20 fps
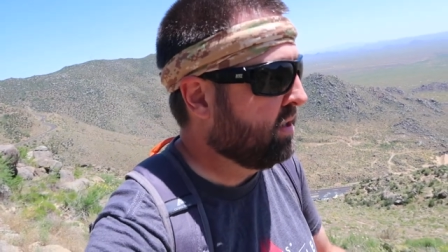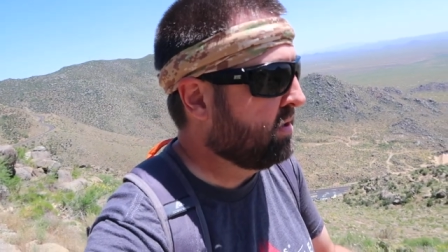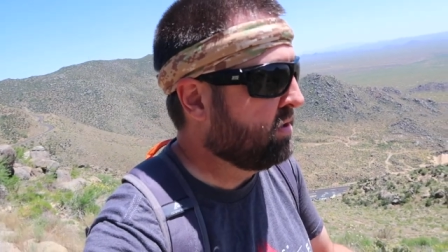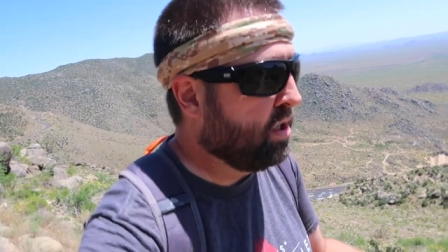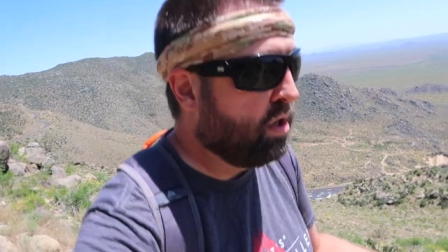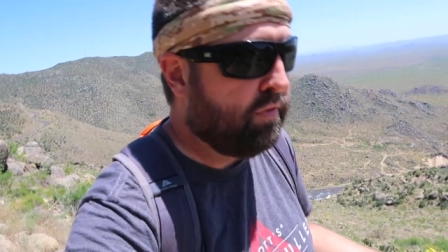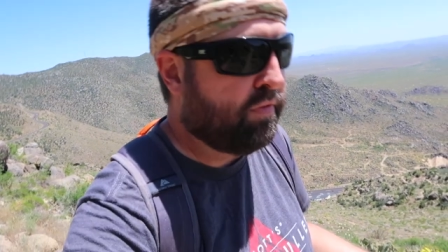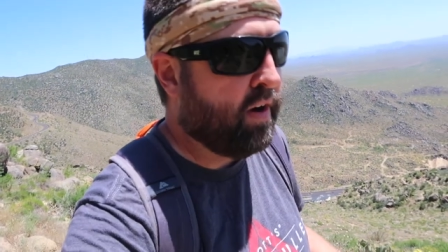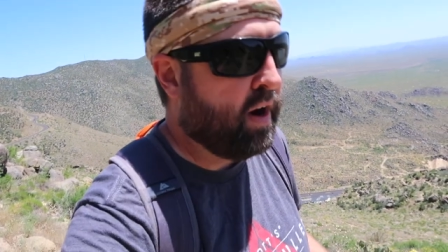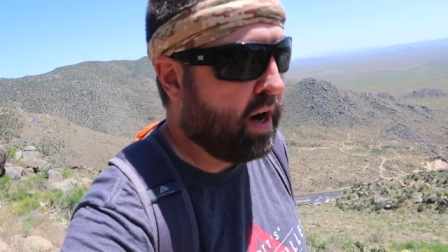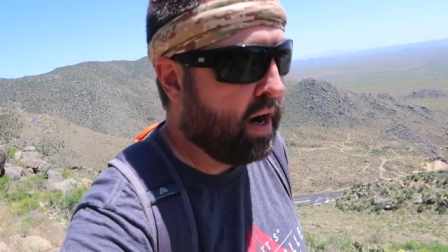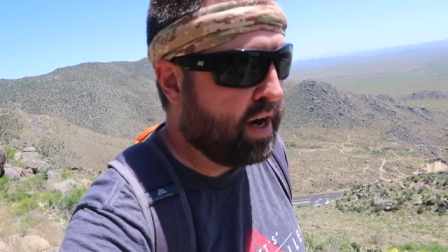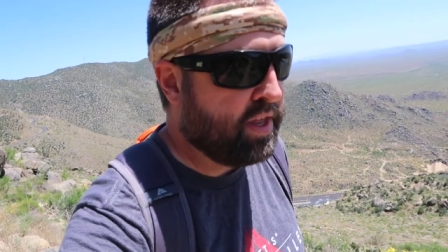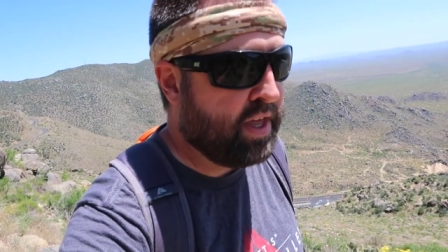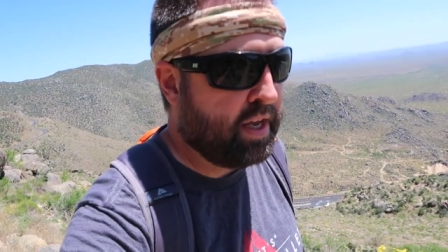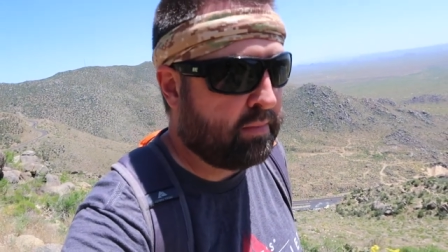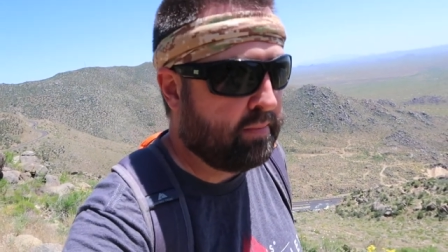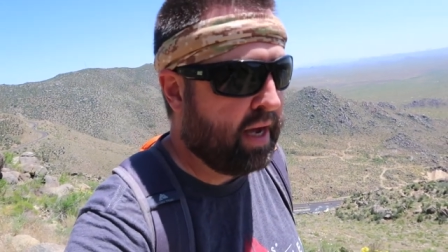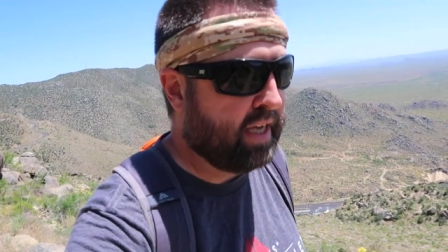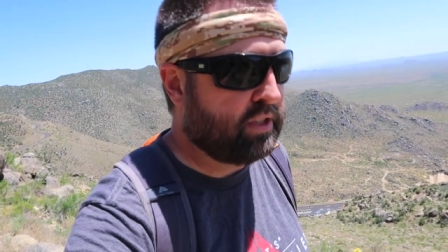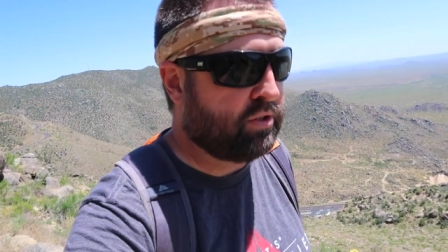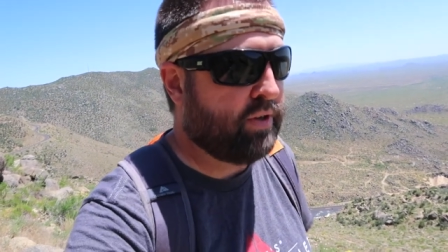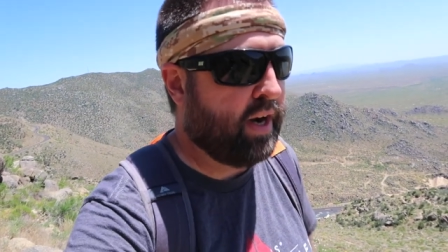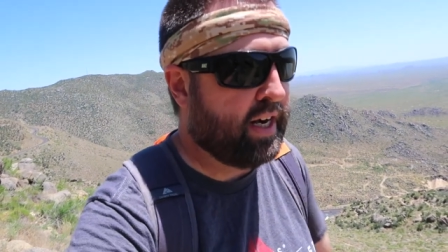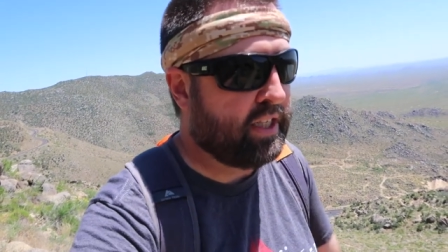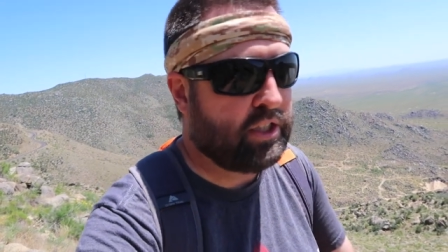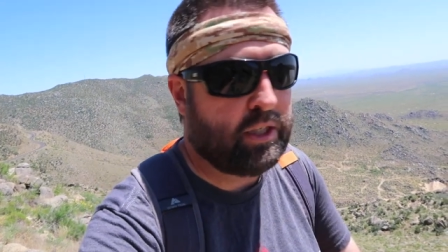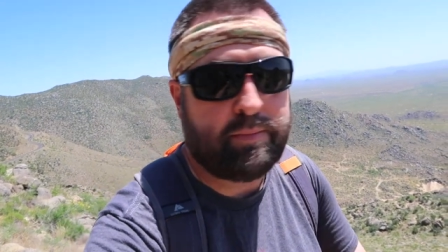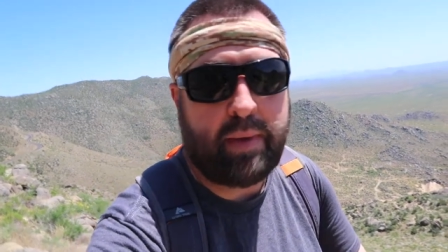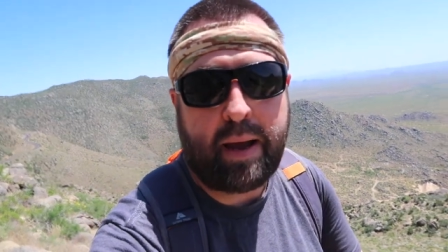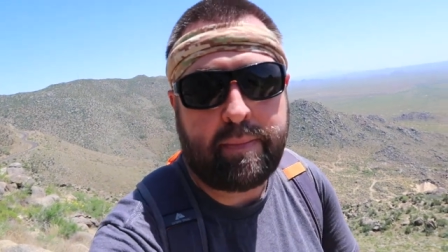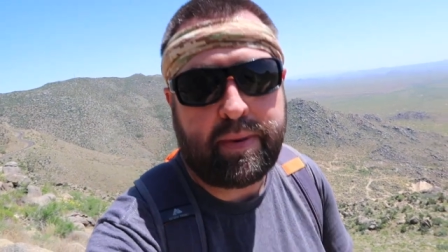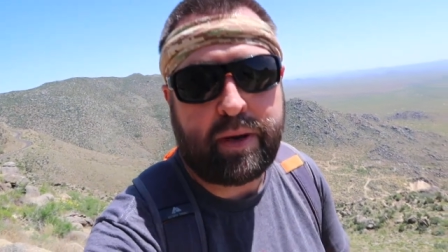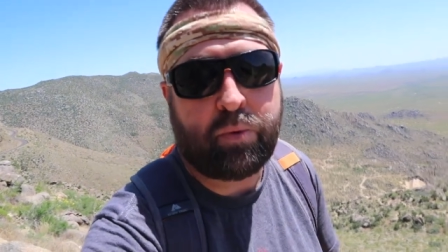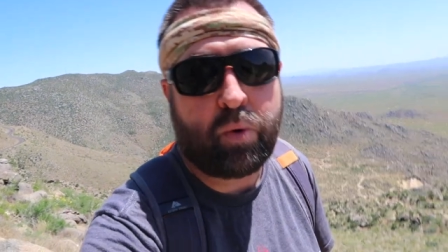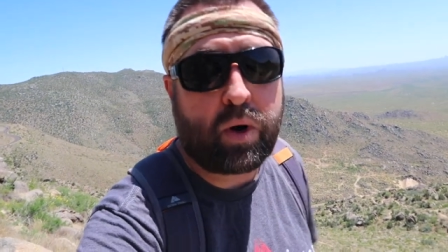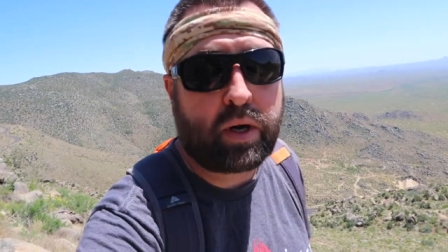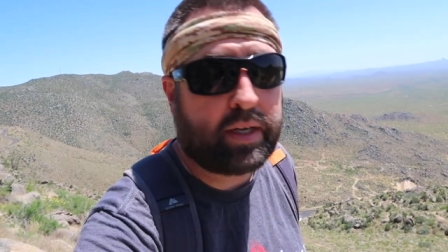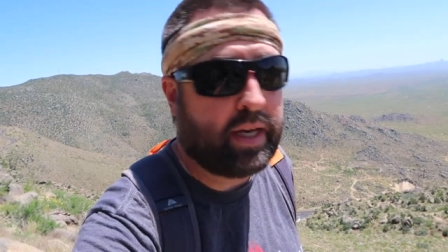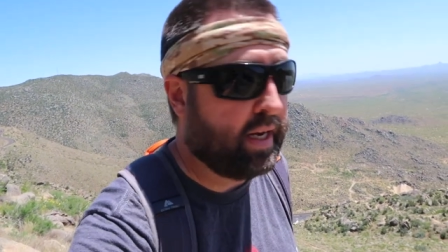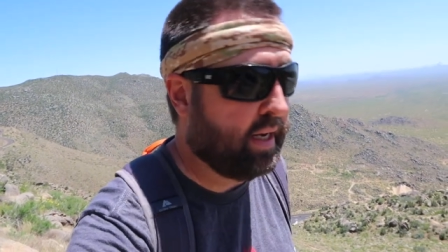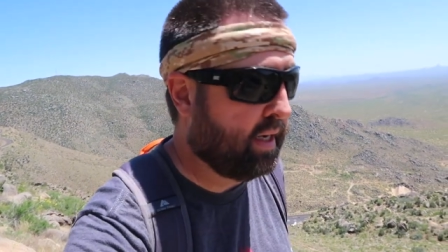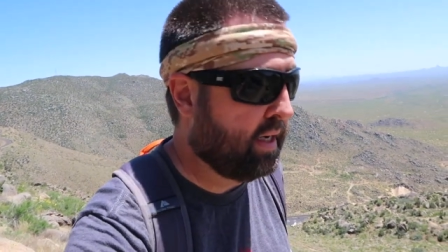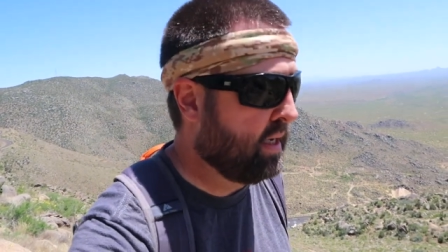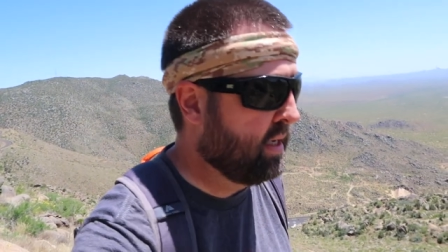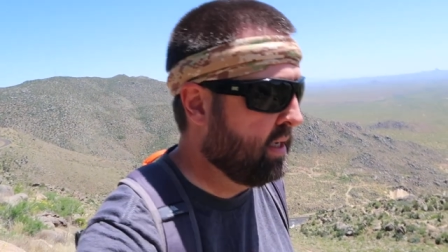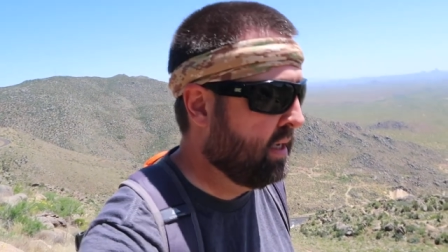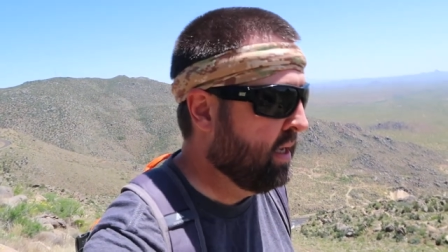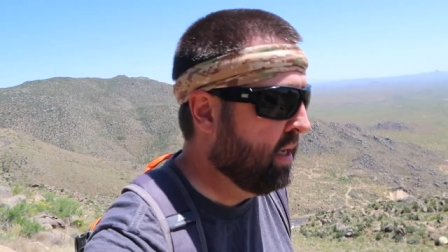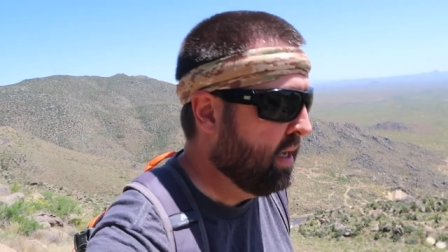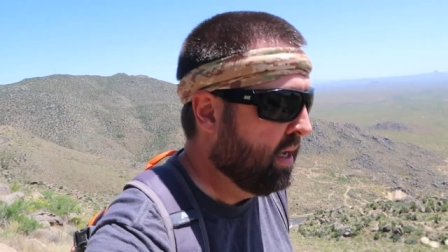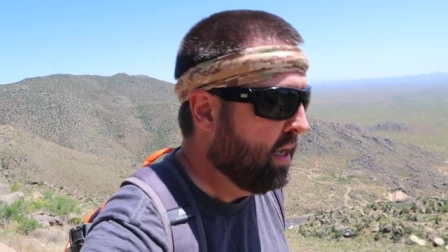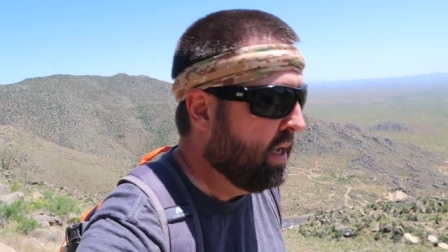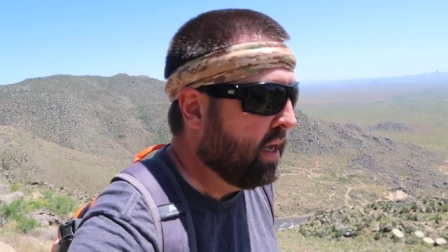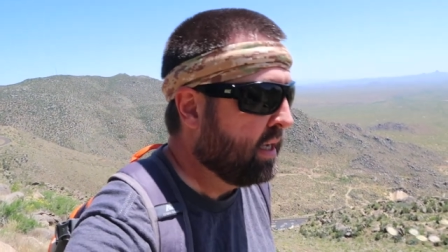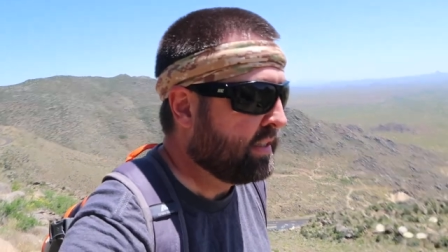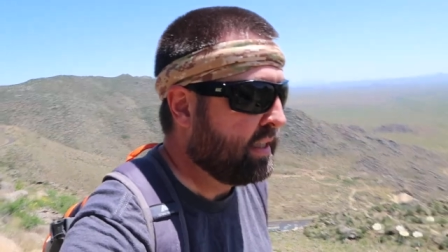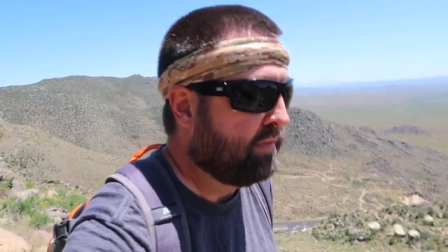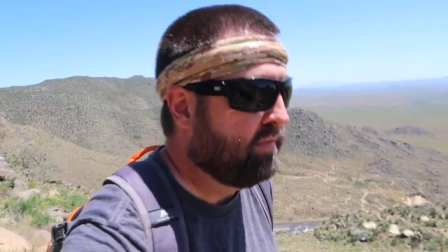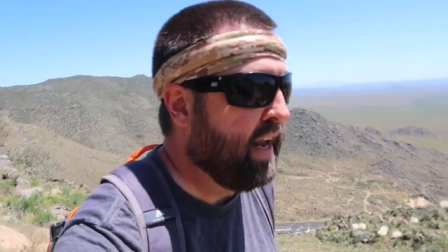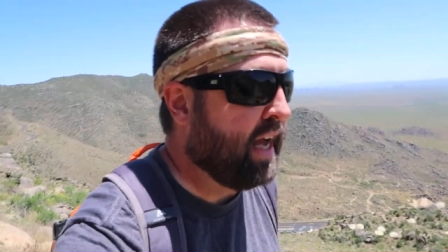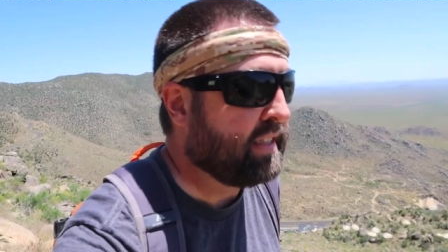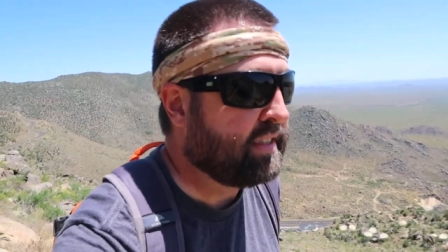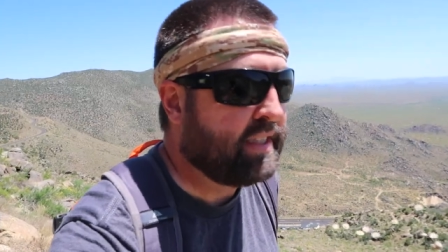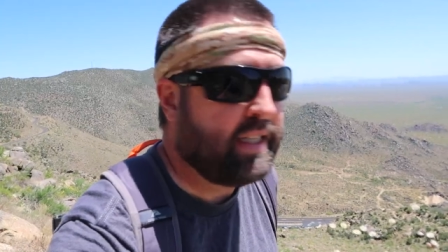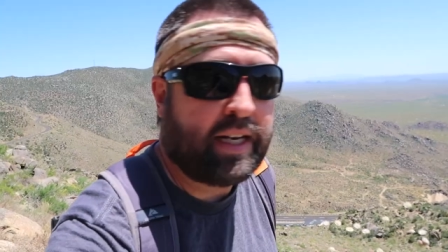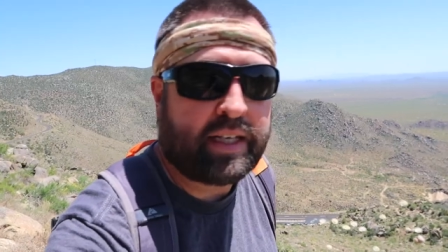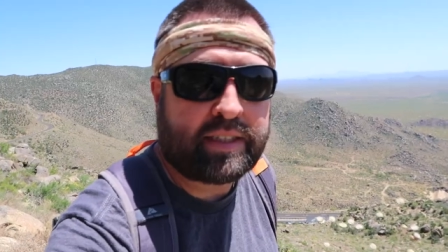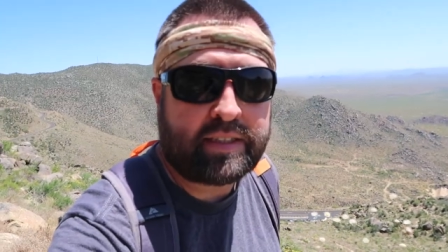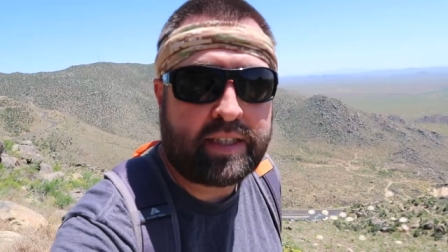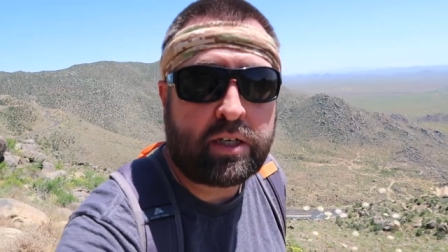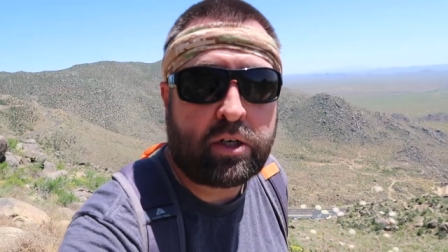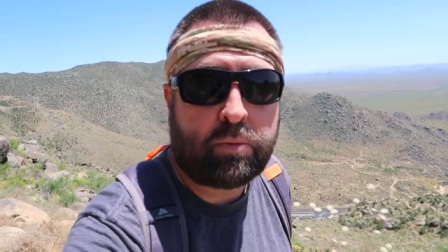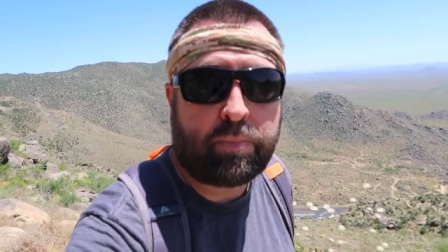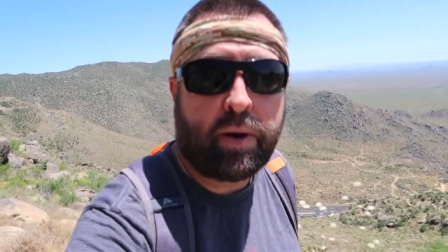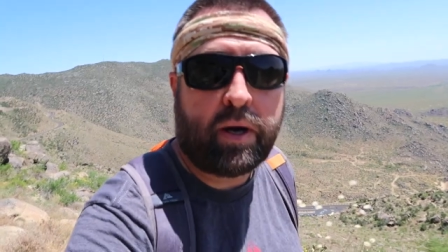So far I think my strategy might be working, because I've not seen a single